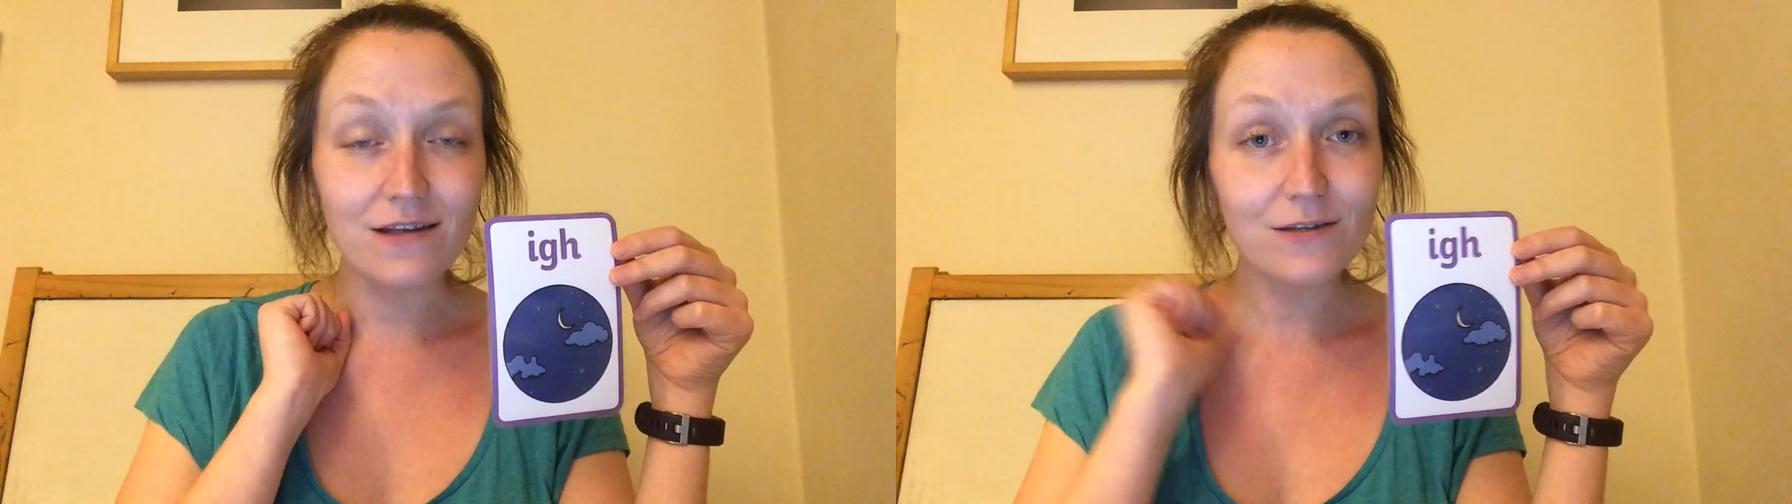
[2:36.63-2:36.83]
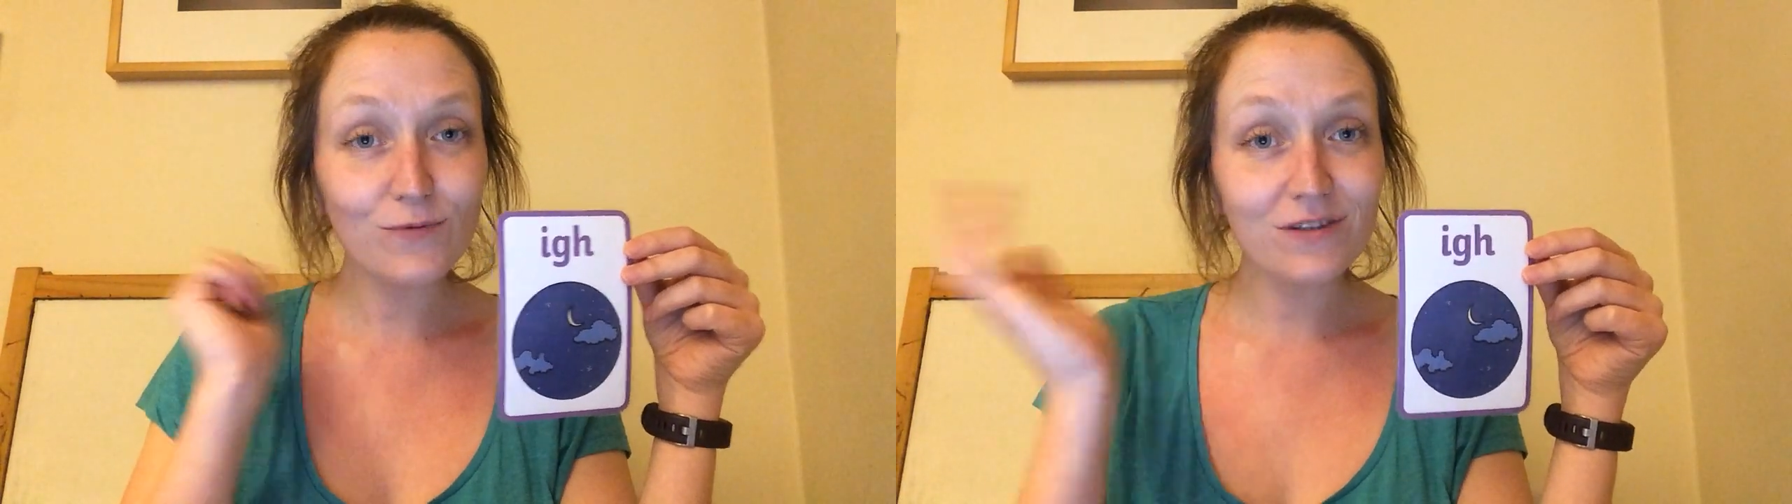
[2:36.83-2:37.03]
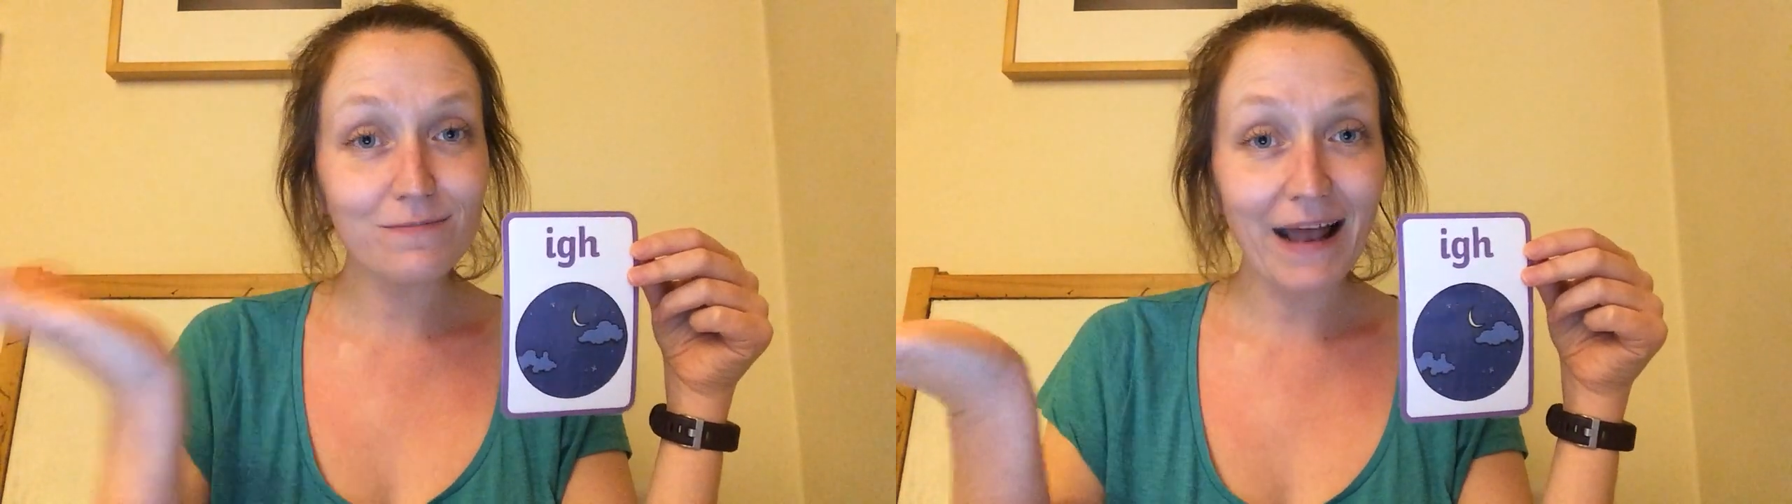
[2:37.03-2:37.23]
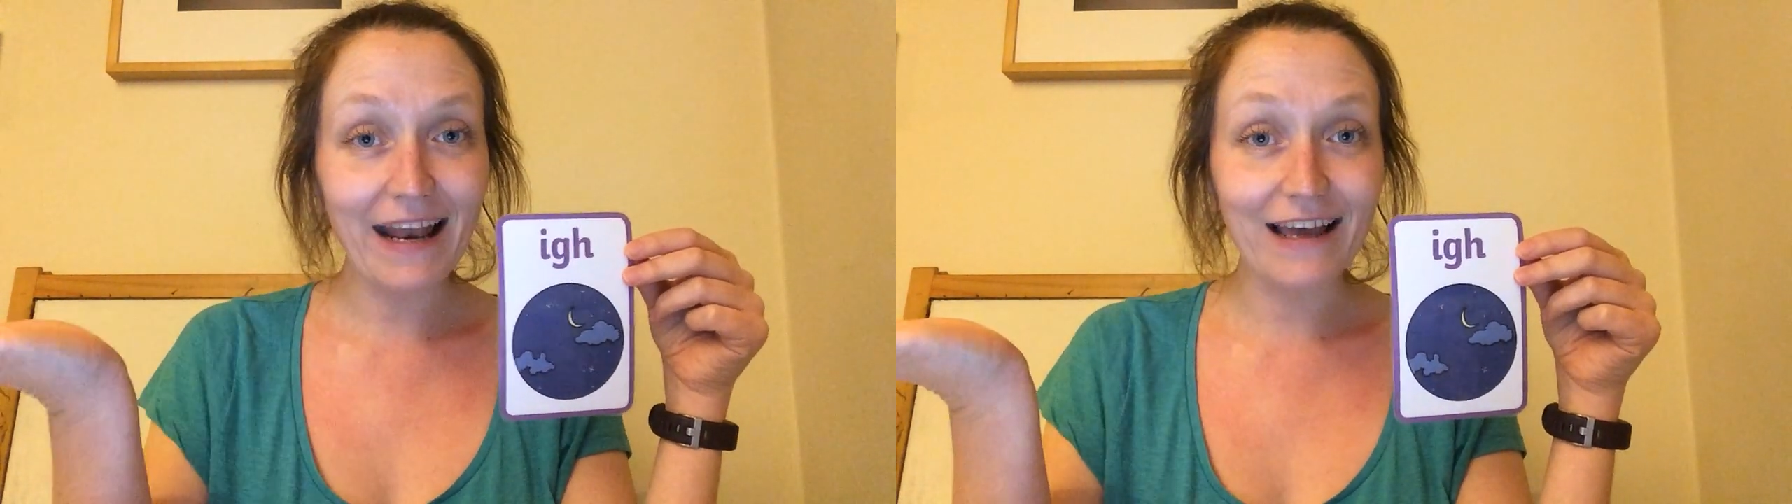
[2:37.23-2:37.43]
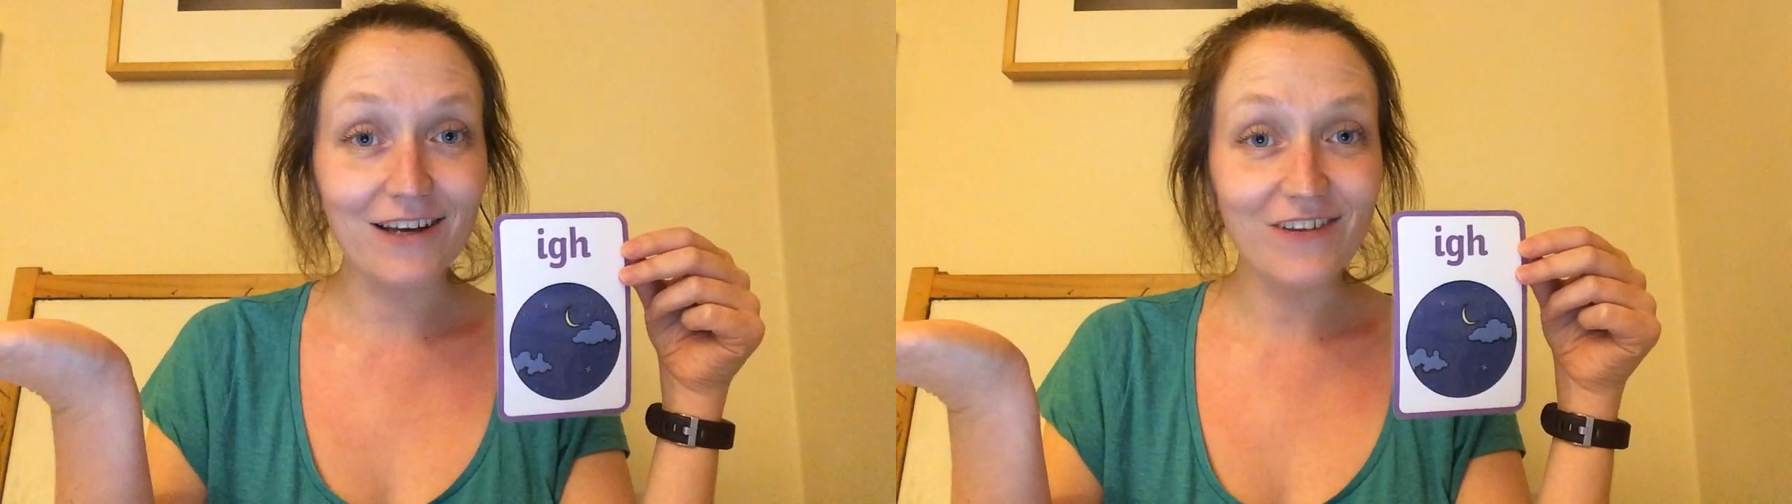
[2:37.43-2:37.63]
That's what
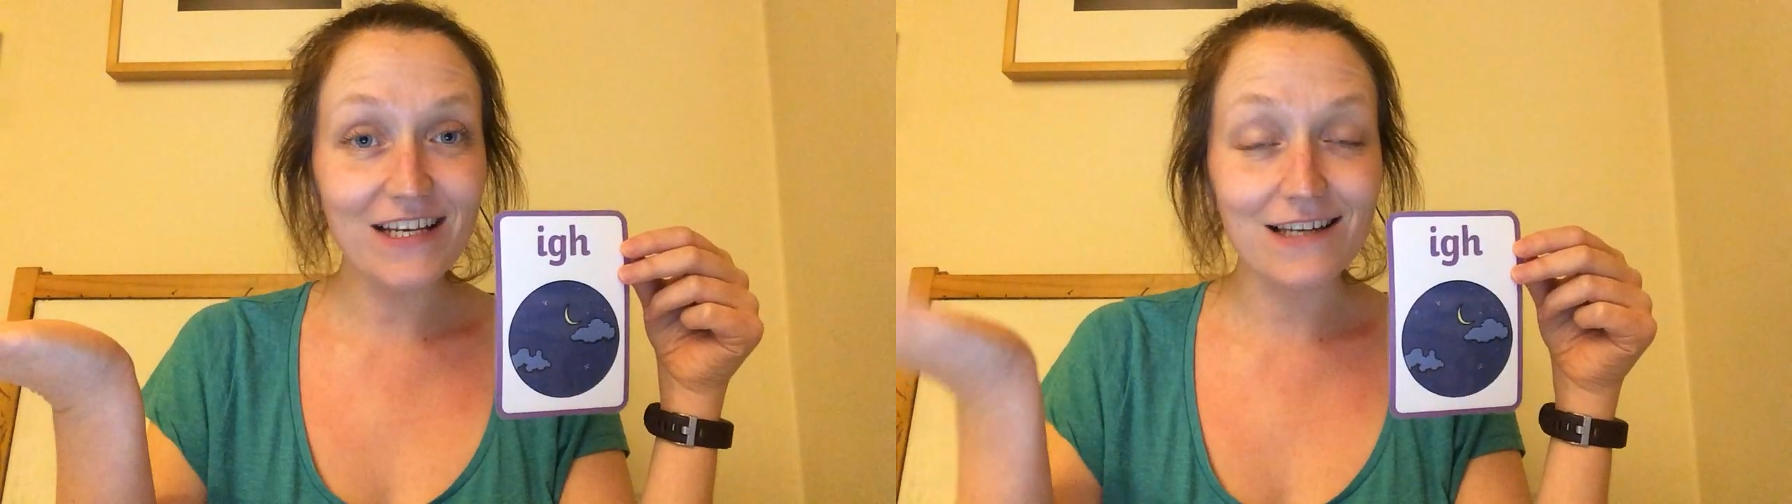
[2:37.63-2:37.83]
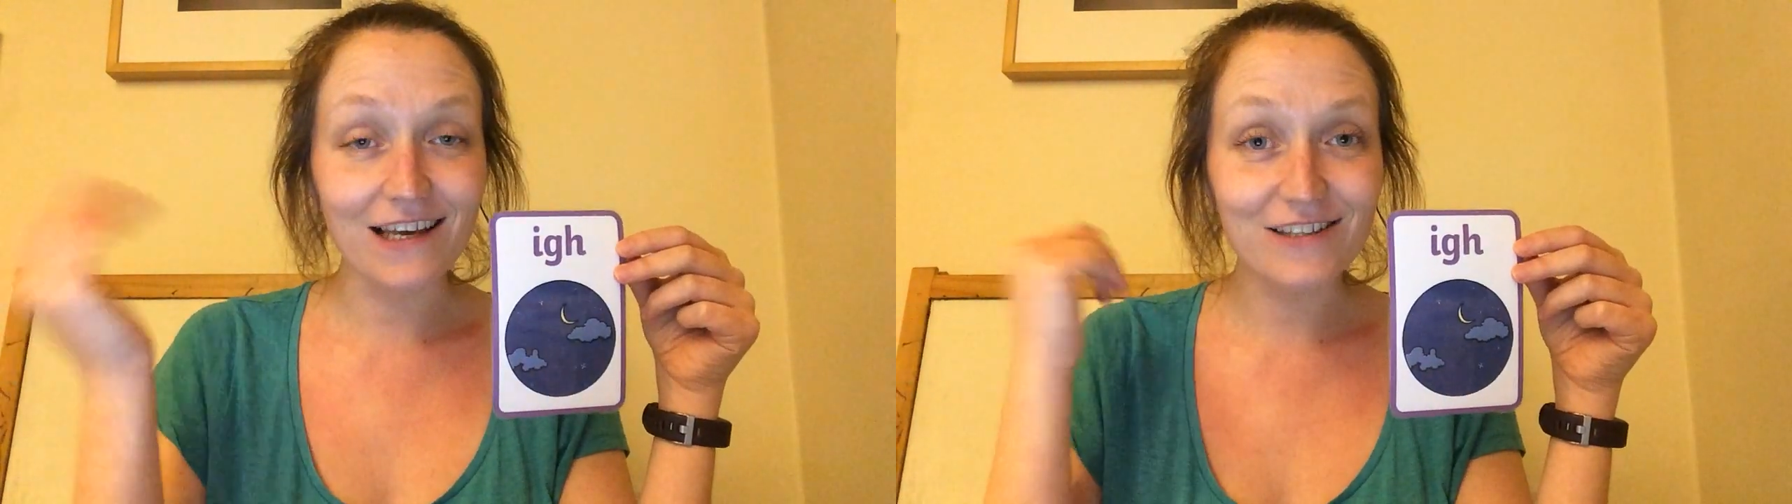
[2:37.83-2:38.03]
spelling and reading